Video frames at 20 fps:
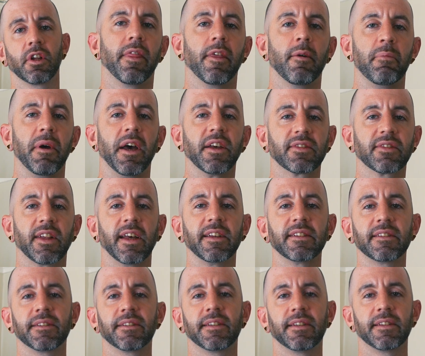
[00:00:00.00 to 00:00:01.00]
The best
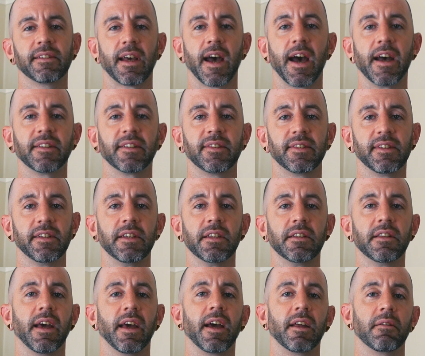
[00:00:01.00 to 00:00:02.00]
licenses I see
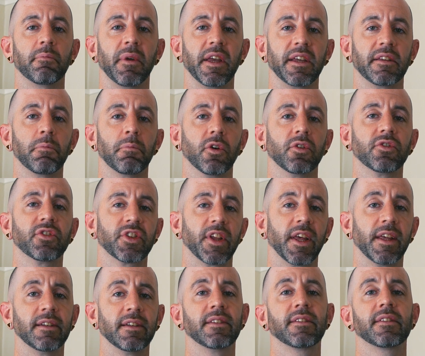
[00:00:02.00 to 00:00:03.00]
that make most
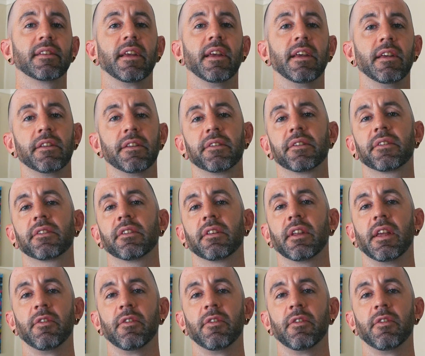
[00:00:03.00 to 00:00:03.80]
sense is,